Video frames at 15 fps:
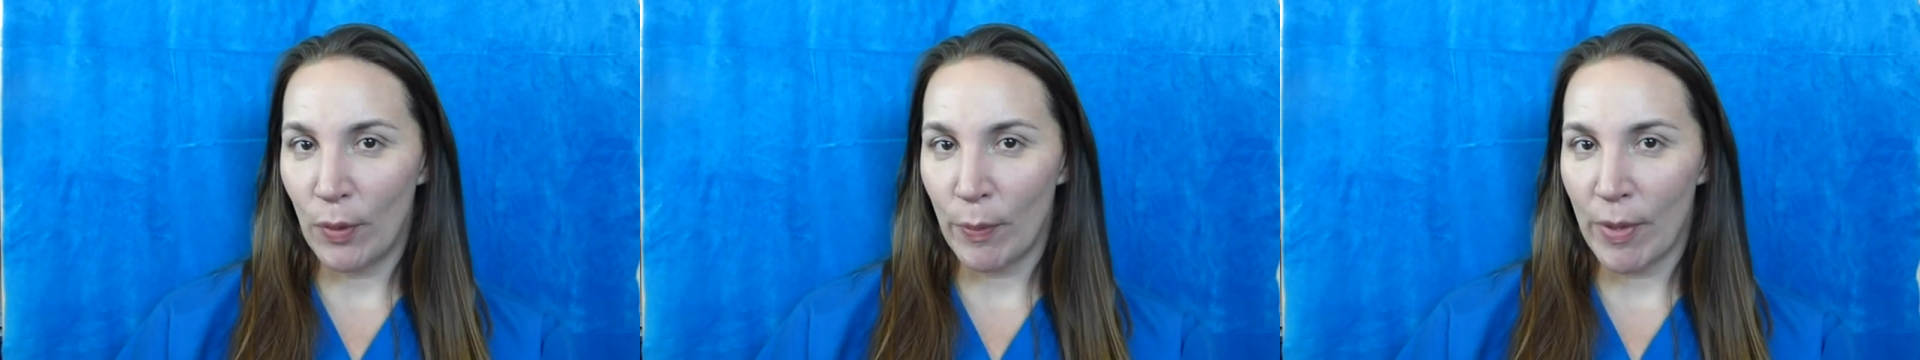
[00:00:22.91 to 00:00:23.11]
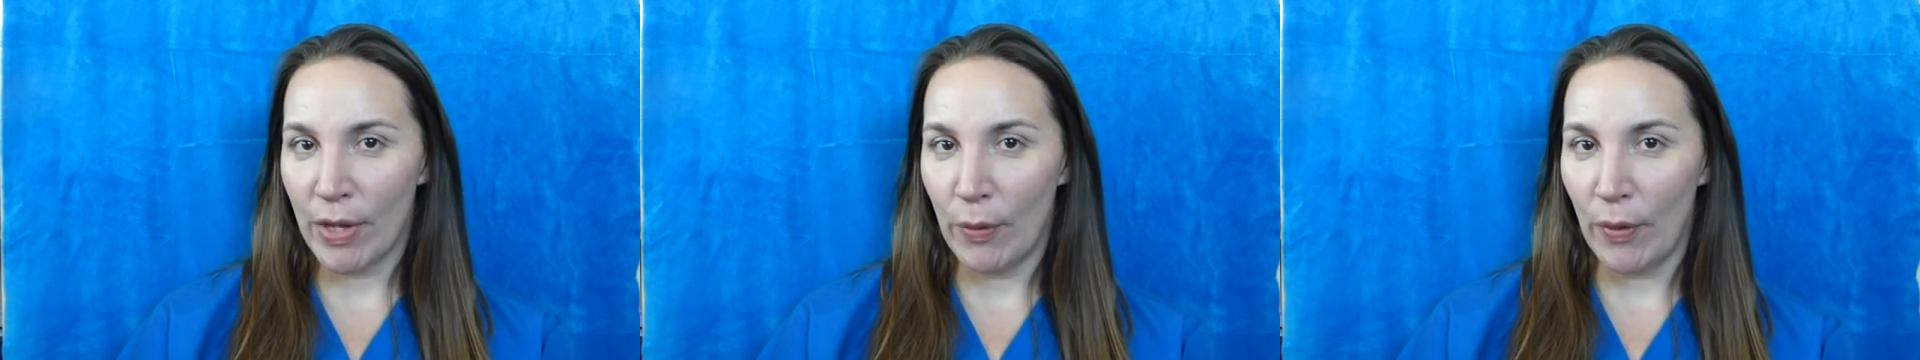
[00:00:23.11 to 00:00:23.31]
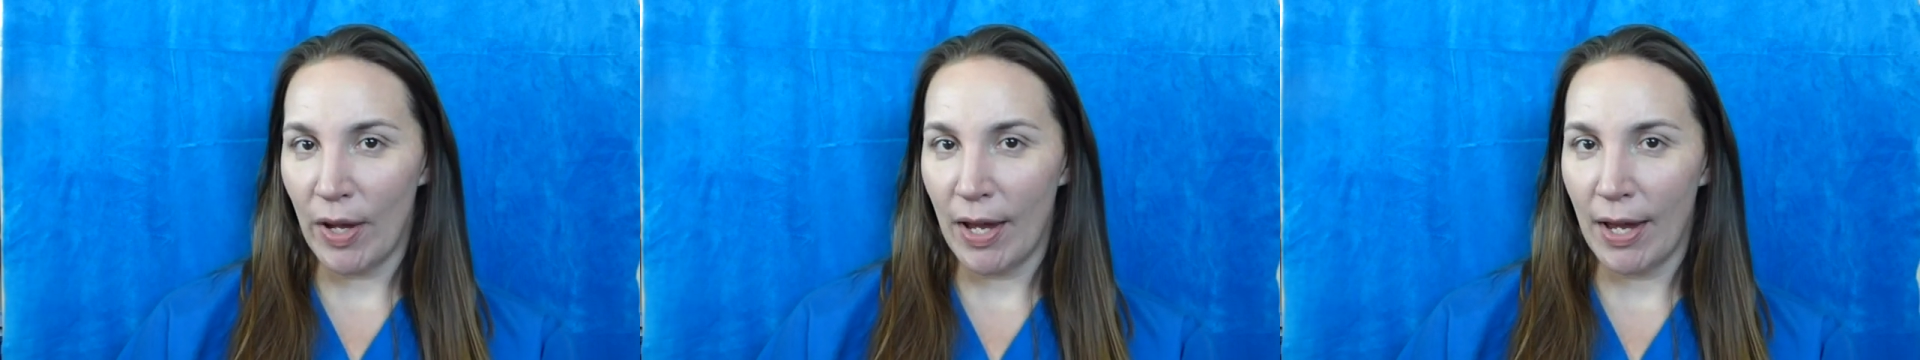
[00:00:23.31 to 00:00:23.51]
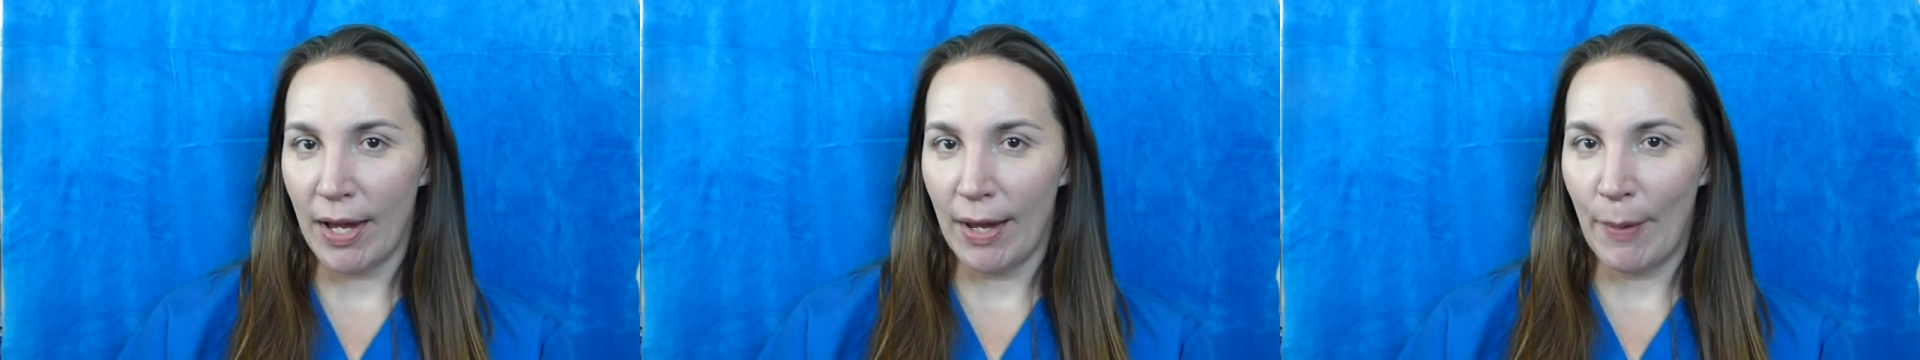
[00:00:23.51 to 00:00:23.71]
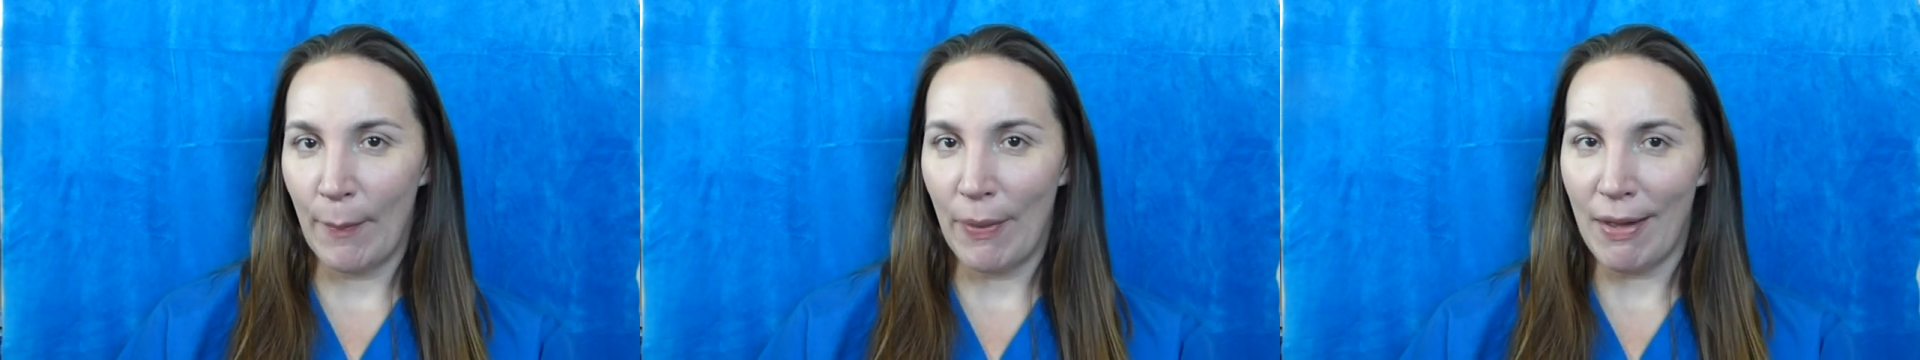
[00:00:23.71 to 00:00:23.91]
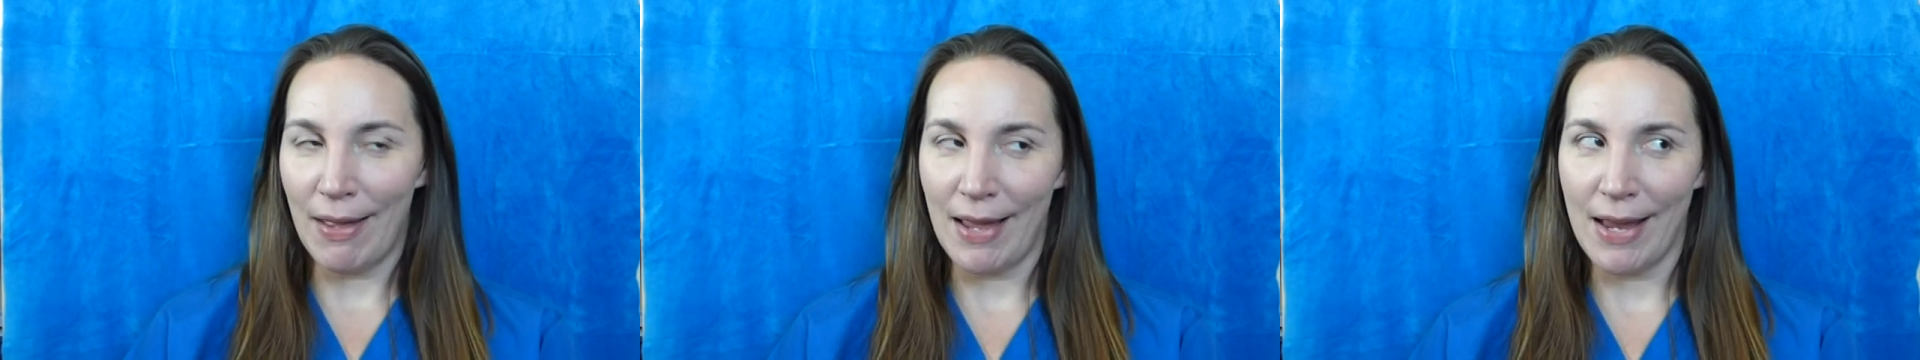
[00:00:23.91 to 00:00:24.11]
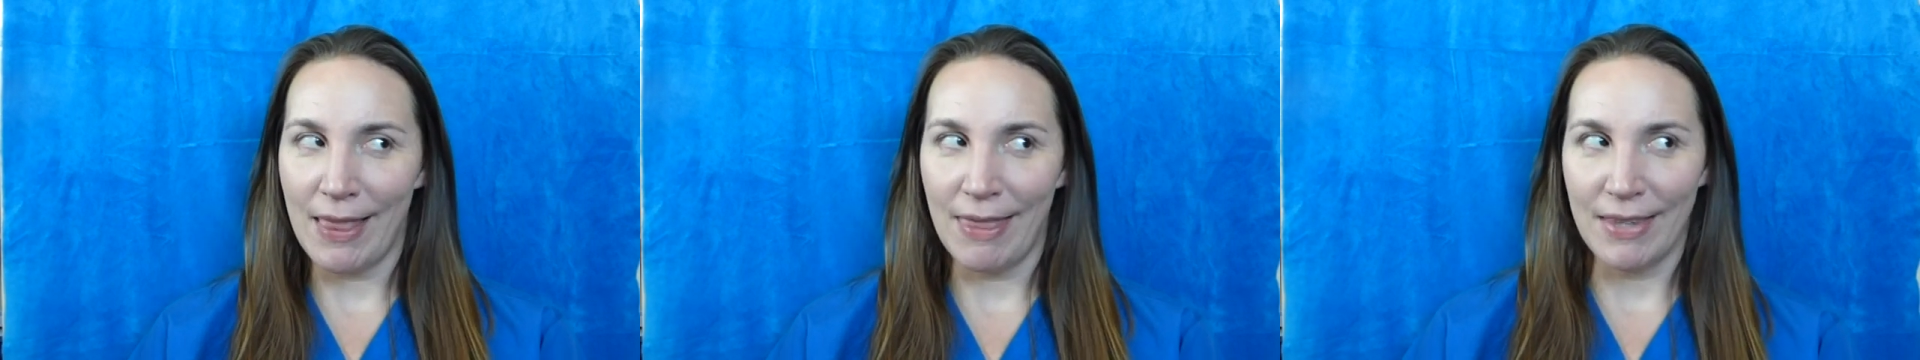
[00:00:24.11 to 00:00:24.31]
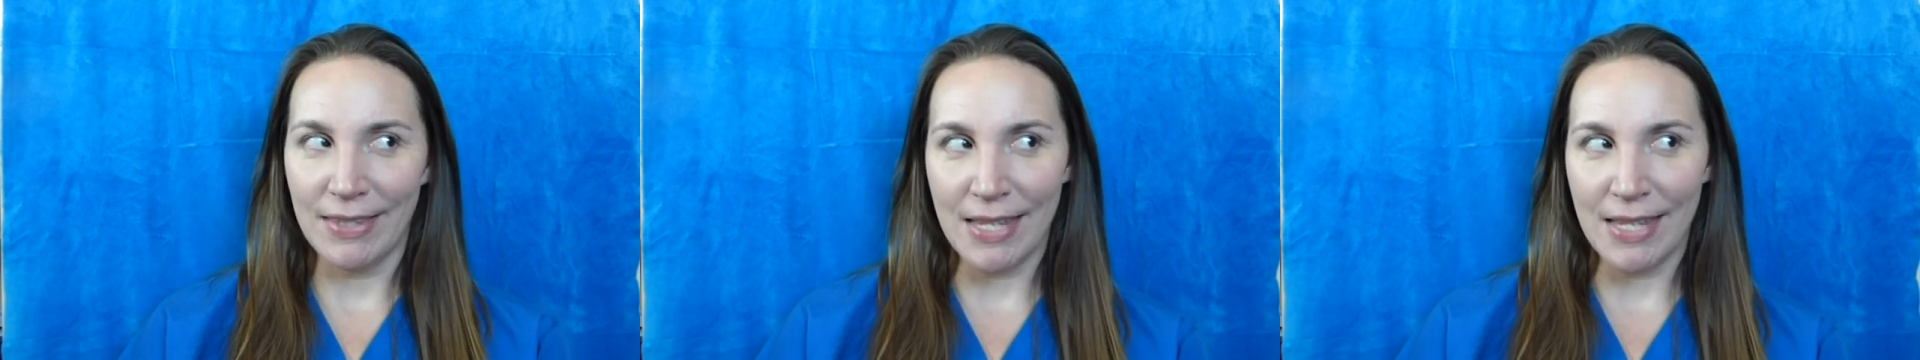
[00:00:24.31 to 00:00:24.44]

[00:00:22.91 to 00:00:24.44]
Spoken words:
we'll be going behind the